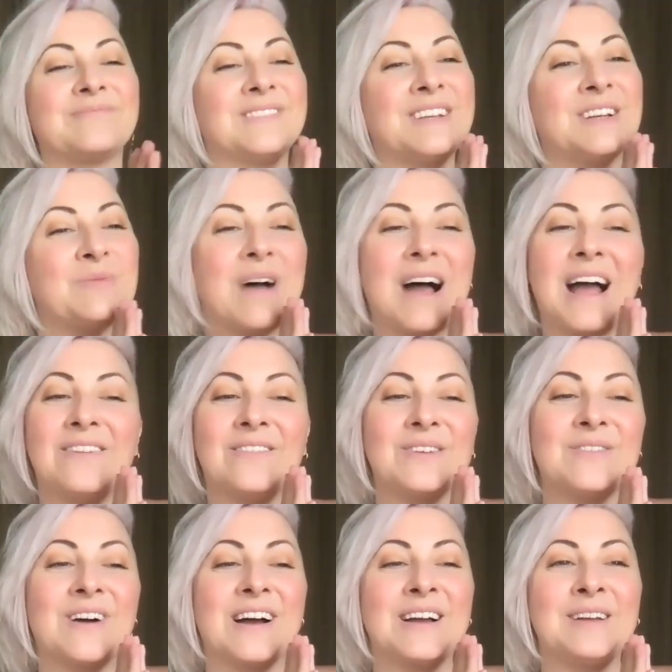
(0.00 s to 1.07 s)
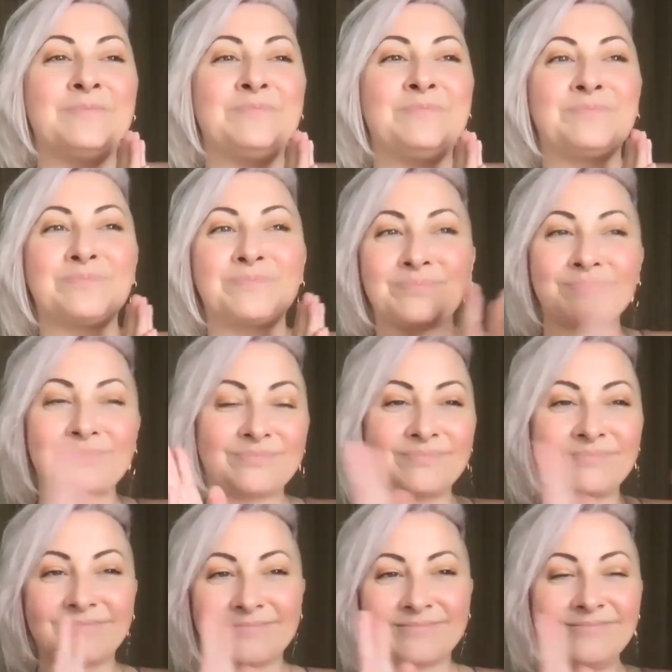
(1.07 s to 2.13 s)
Goodbye, everyone.
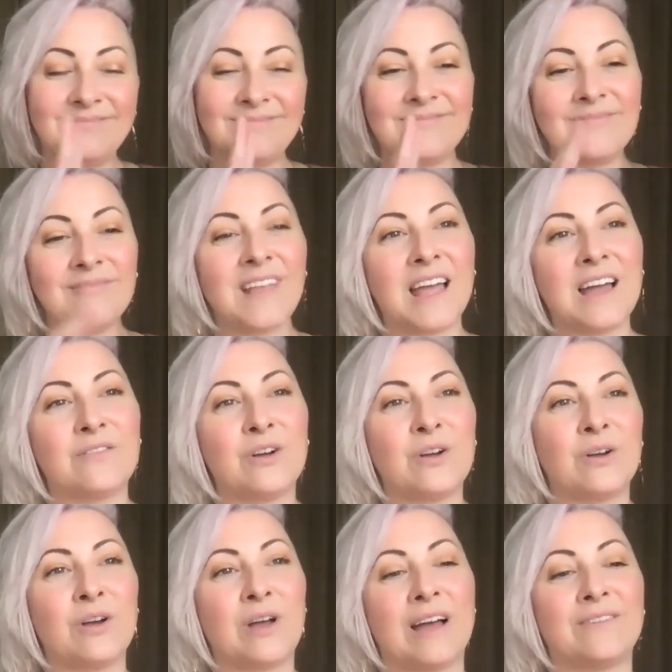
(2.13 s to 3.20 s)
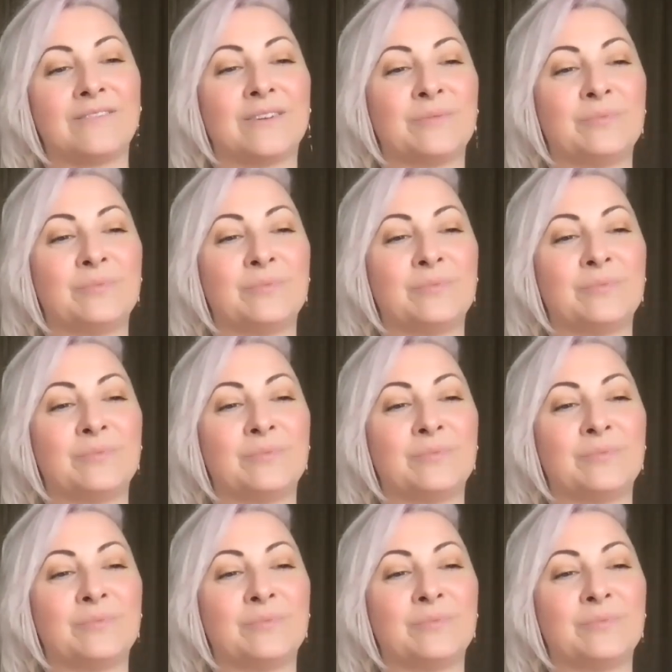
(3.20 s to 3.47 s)
Have a